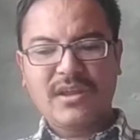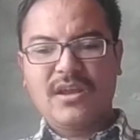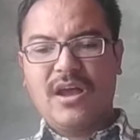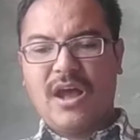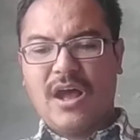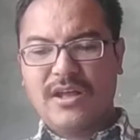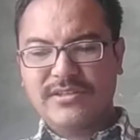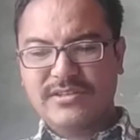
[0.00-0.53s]

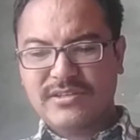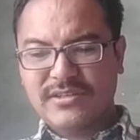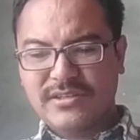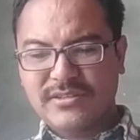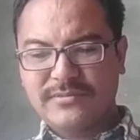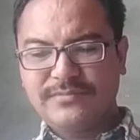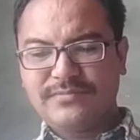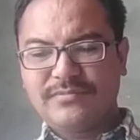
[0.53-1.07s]

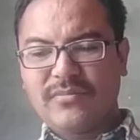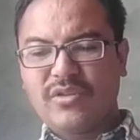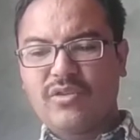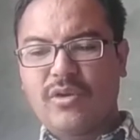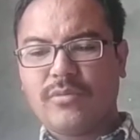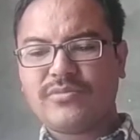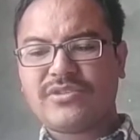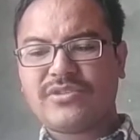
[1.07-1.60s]
Answer:
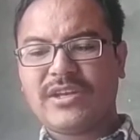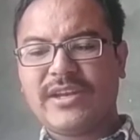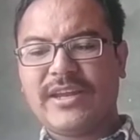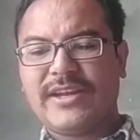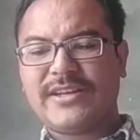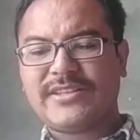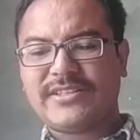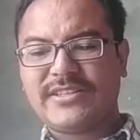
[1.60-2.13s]
Thompson
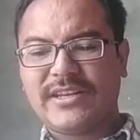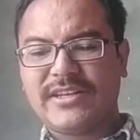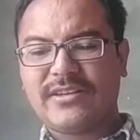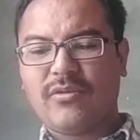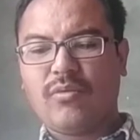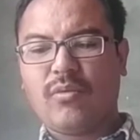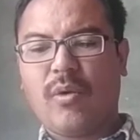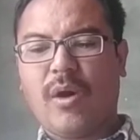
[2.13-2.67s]
had said
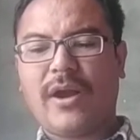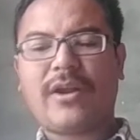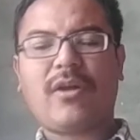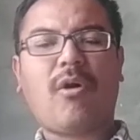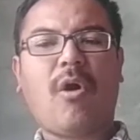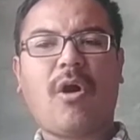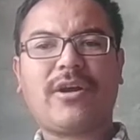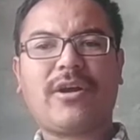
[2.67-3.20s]

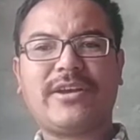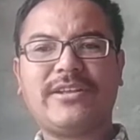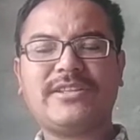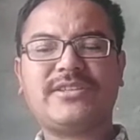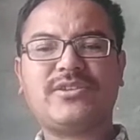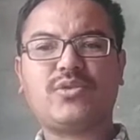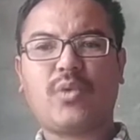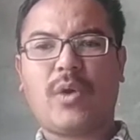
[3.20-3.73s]
warhawk in
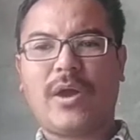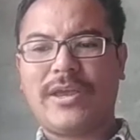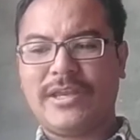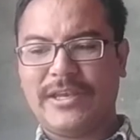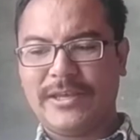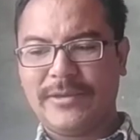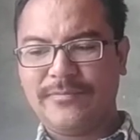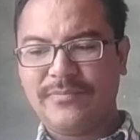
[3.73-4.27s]

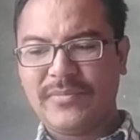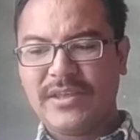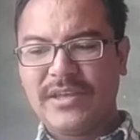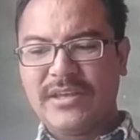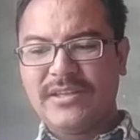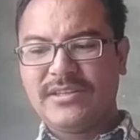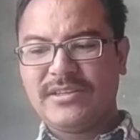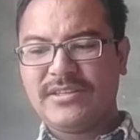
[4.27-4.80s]
Swahili.
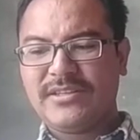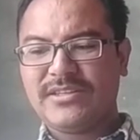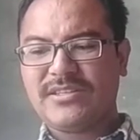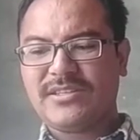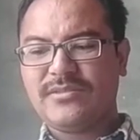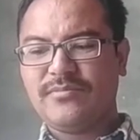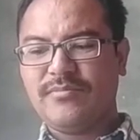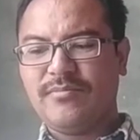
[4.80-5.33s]

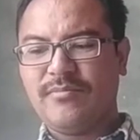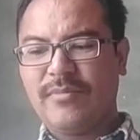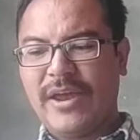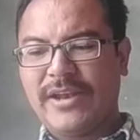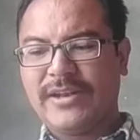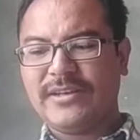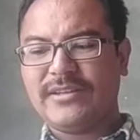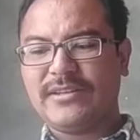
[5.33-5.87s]
This
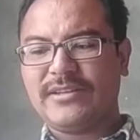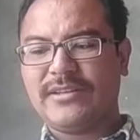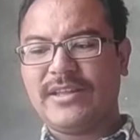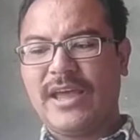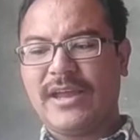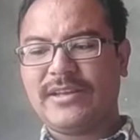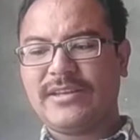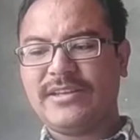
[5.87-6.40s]
meant
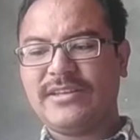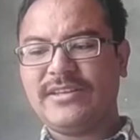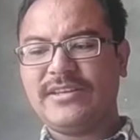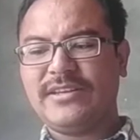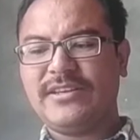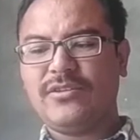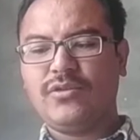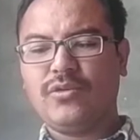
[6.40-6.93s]
that he
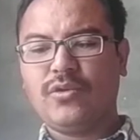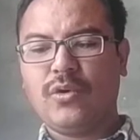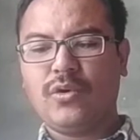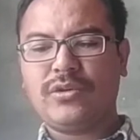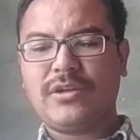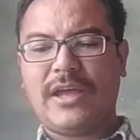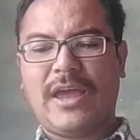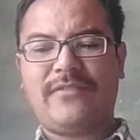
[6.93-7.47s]
didn't know
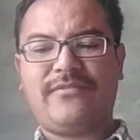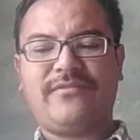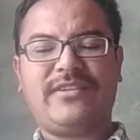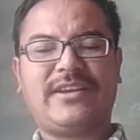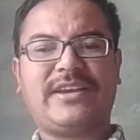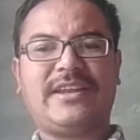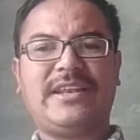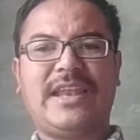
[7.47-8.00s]
the
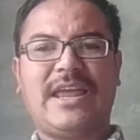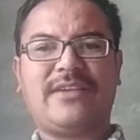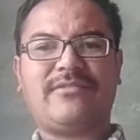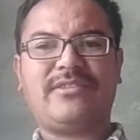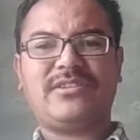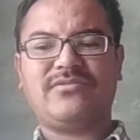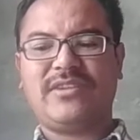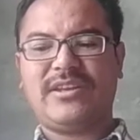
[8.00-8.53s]
African
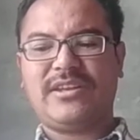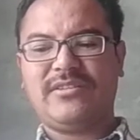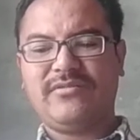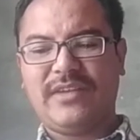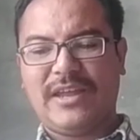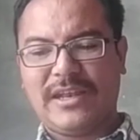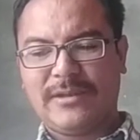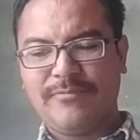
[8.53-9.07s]
language very
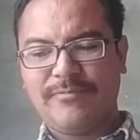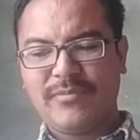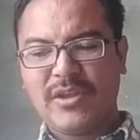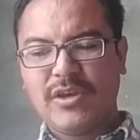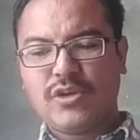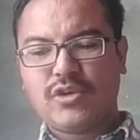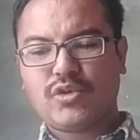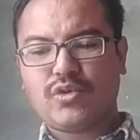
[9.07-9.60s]
well.
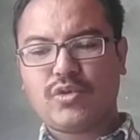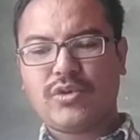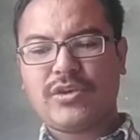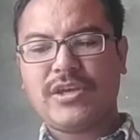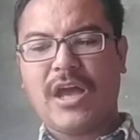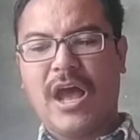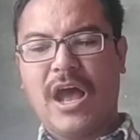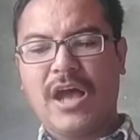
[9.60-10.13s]
So
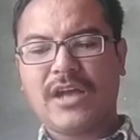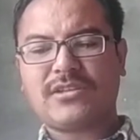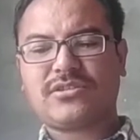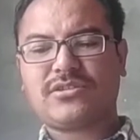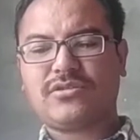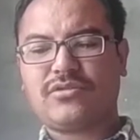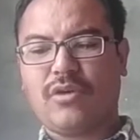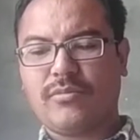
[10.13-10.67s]
he
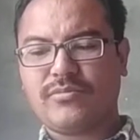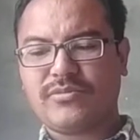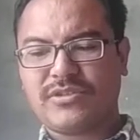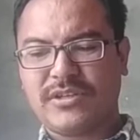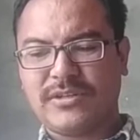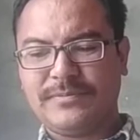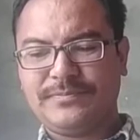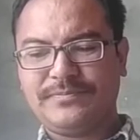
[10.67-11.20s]
asked
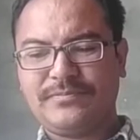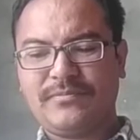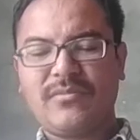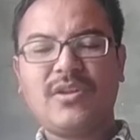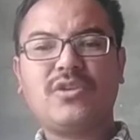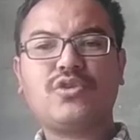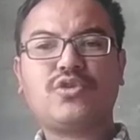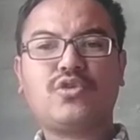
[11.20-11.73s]
Thompson.
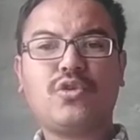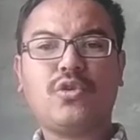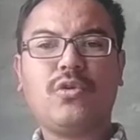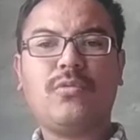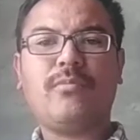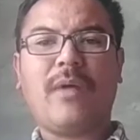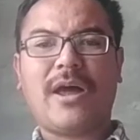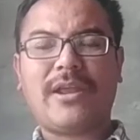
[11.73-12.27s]
So
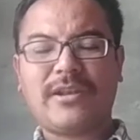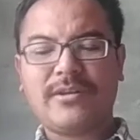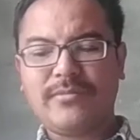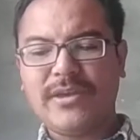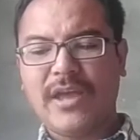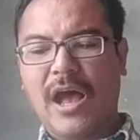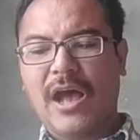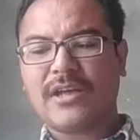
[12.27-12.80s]

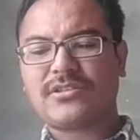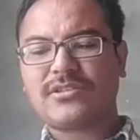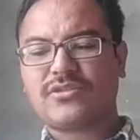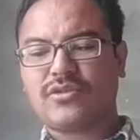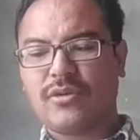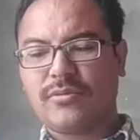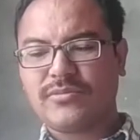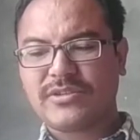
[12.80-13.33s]
Barnaby asked
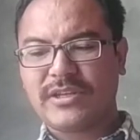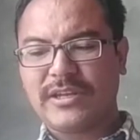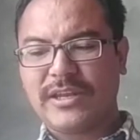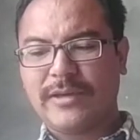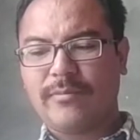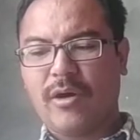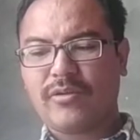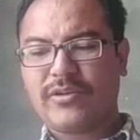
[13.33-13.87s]
Thompson
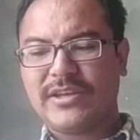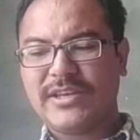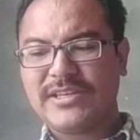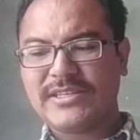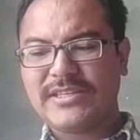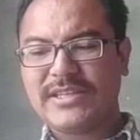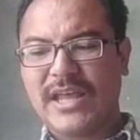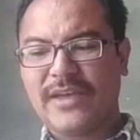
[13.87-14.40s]
about
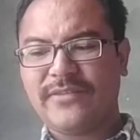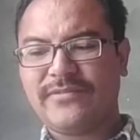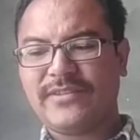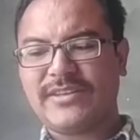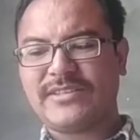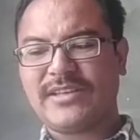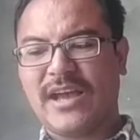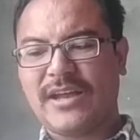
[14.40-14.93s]
his life
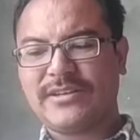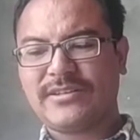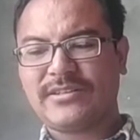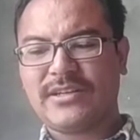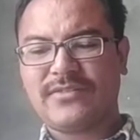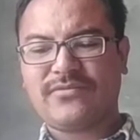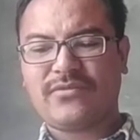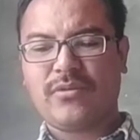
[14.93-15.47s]
as a
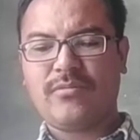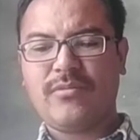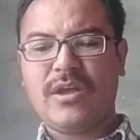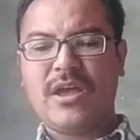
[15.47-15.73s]
hunter from